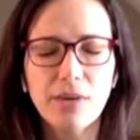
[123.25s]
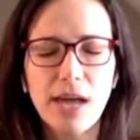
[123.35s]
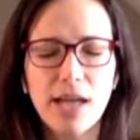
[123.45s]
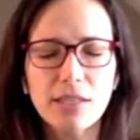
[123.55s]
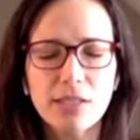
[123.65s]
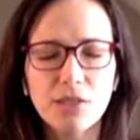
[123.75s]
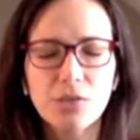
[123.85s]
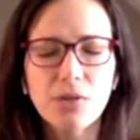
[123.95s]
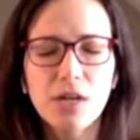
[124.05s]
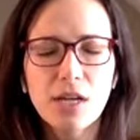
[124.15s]
We asked
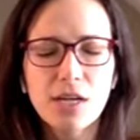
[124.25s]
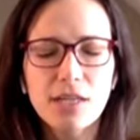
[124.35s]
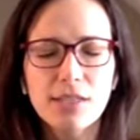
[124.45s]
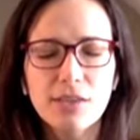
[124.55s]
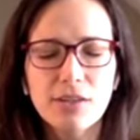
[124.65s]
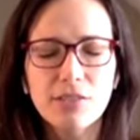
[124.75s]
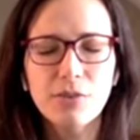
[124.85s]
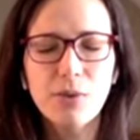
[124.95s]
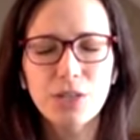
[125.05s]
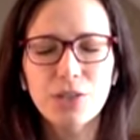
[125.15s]
you a series
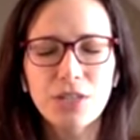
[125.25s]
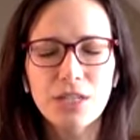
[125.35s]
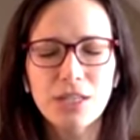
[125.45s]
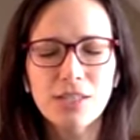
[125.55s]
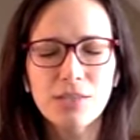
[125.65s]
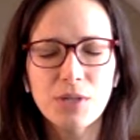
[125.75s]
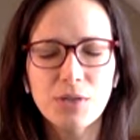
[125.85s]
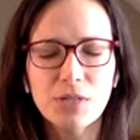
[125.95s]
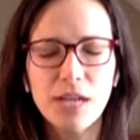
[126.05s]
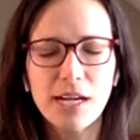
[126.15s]
of questions when
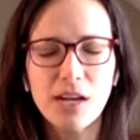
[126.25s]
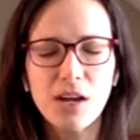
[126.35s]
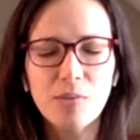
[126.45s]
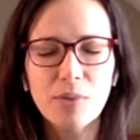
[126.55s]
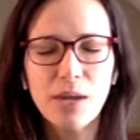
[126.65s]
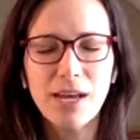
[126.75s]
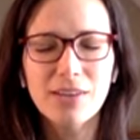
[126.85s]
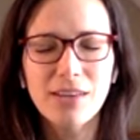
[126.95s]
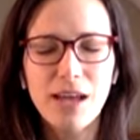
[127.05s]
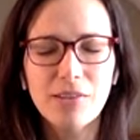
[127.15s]
you signed up, and
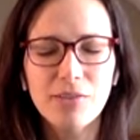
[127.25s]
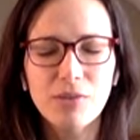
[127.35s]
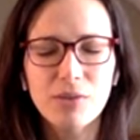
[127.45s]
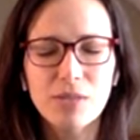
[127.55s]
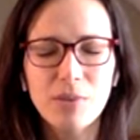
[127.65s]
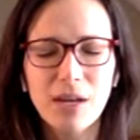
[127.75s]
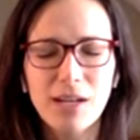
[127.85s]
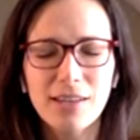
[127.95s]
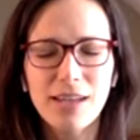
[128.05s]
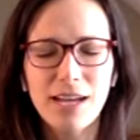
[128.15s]
a lot of you
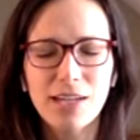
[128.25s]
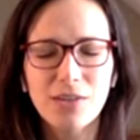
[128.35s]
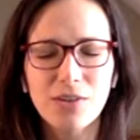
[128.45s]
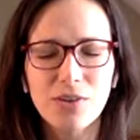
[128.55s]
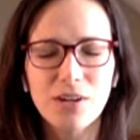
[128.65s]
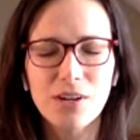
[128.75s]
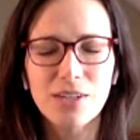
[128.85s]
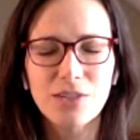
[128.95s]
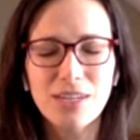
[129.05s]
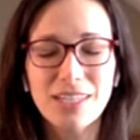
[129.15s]
responded that
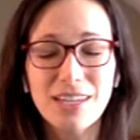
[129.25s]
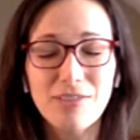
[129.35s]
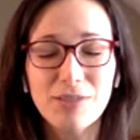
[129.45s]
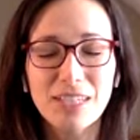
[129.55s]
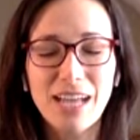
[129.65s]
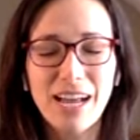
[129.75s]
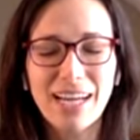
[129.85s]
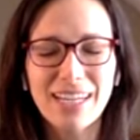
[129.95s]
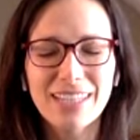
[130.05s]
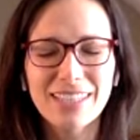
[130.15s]
your stress level was
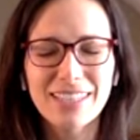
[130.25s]
high.